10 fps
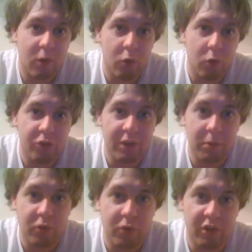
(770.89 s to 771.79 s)
haunting
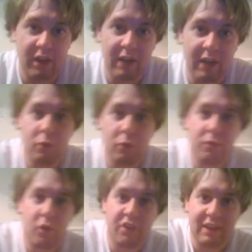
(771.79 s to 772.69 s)
music and good
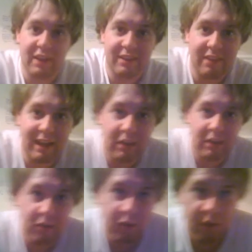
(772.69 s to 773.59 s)
voice acting
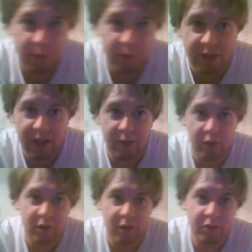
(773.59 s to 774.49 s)
talent can come
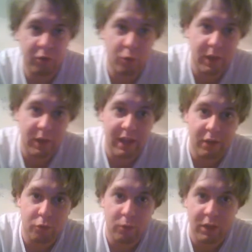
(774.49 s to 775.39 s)
together to create
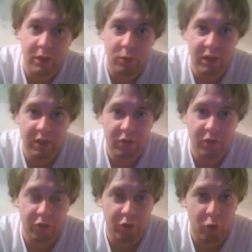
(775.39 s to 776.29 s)
a truly unique,
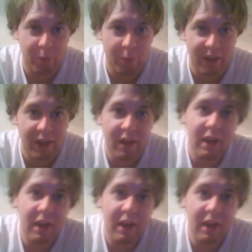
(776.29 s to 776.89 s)
disturbing,